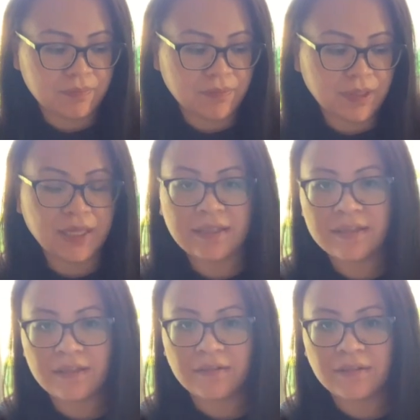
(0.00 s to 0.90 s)

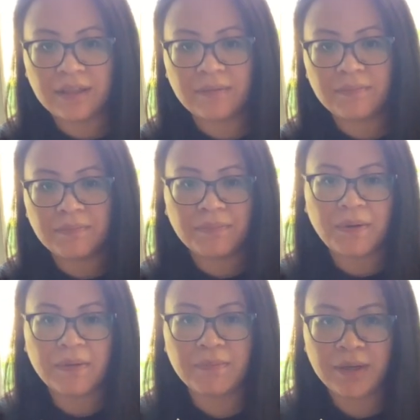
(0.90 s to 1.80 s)
cleanse you and
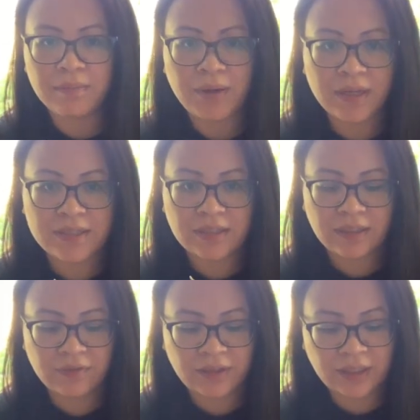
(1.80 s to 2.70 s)
bring
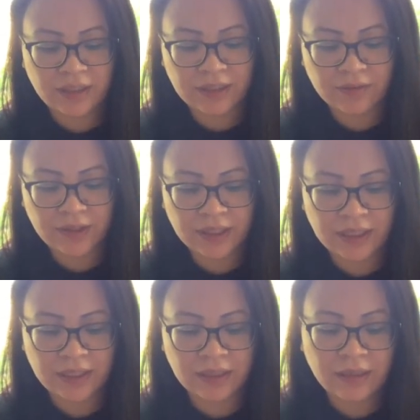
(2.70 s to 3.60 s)
positivity and
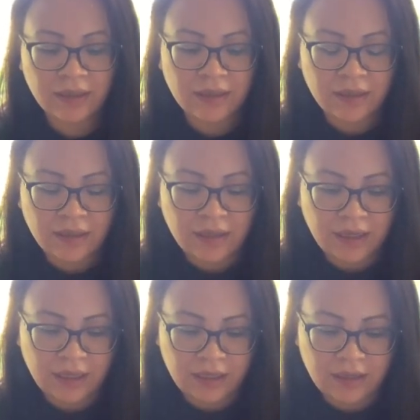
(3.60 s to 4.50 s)
everything.
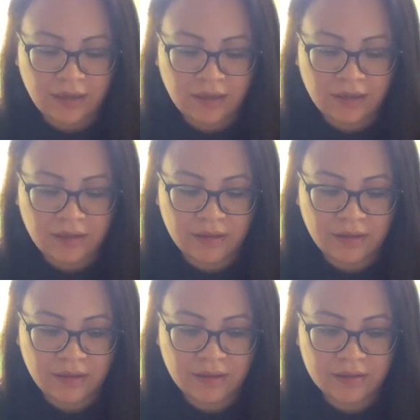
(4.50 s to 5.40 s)
And
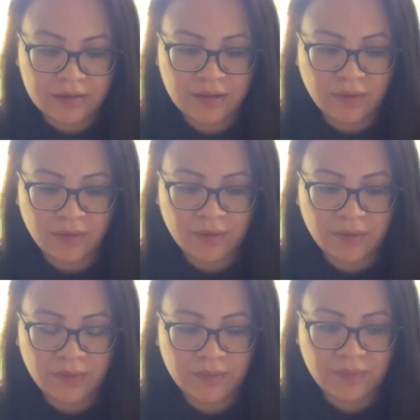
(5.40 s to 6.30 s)
so
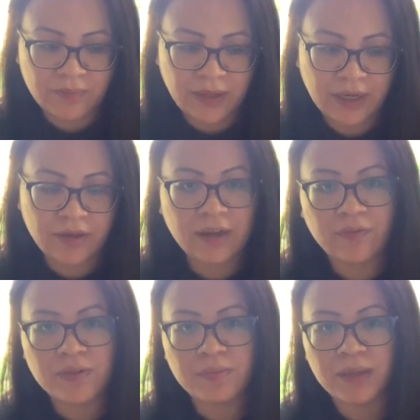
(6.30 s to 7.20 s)
yeah, you
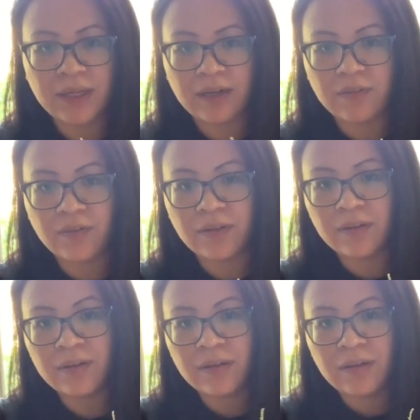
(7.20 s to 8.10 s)
have to be careful
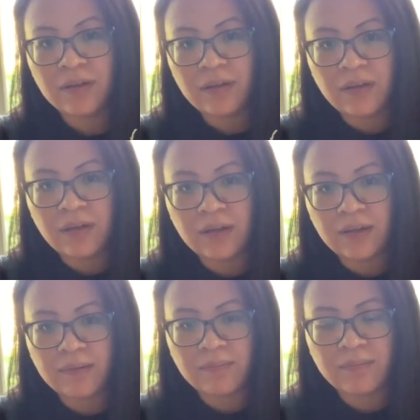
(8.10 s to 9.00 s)

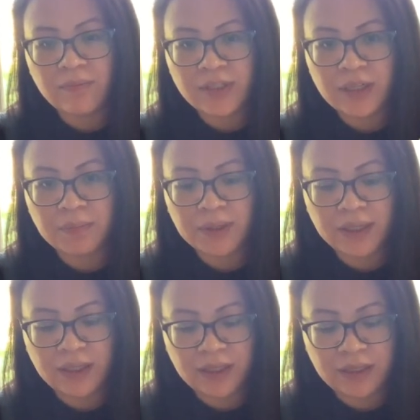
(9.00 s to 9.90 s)
when you're
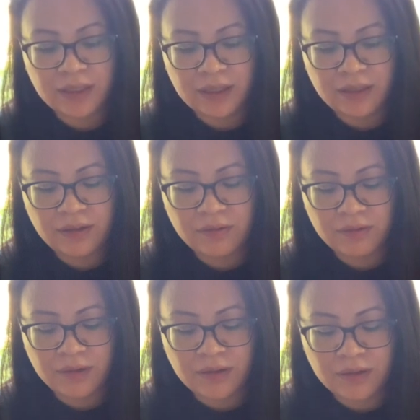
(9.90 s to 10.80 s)
picking it, that you
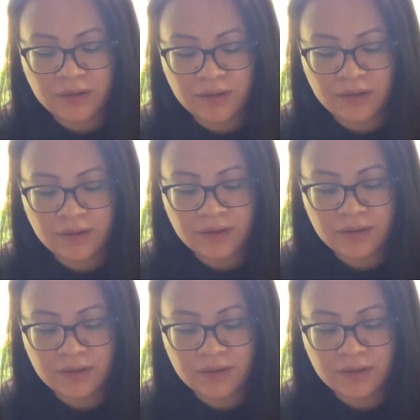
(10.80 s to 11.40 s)
are